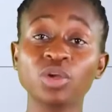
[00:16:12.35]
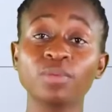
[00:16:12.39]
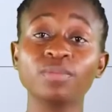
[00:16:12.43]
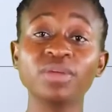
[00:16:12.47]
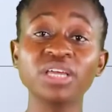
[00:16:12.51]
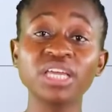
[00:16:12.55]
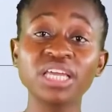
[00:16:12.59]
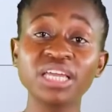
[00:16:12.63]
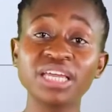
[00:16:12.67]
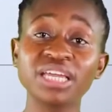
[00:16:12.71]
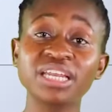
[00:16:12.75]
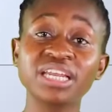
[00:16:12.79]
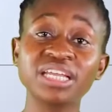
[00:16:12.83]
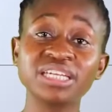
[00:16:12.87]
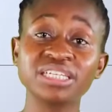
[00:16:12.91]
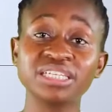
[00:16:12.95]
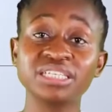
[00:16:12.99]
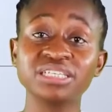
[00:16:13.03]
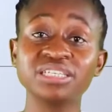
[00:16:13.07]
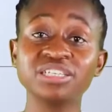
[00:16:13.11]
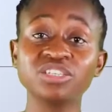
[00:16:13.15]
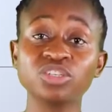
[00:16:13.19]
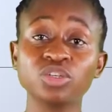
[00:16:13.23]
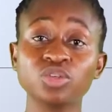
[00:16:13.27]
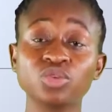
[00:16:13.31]
you're making a
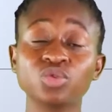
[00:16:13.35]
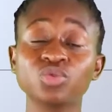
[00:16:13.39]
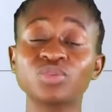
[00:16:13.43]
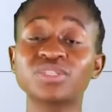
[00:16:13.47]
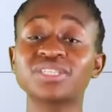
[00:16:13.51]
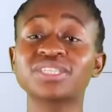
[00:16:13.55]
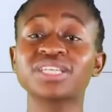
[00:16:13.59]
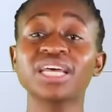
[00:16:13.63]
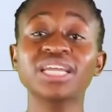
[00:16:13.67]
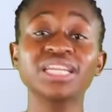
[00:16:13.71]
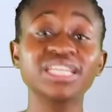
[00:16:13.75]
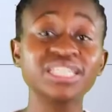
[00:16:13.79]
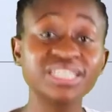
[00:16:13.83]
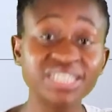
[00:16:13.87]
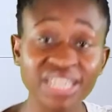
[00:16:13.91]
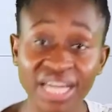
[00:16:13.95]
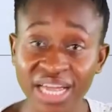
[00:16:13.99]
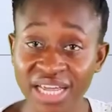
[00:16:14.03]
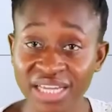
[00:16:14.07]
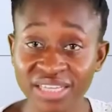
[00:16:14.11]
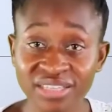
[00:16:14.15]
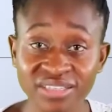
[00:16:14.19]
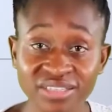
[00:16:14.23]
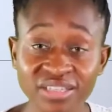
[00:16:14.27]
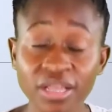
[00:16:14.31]
decision to
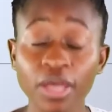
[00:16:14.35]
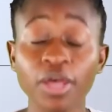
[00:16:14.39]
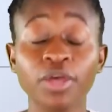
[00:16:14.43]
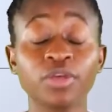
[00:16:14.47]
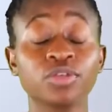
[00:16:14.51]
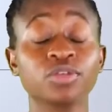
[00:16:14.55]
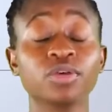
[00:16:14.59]
sanitize,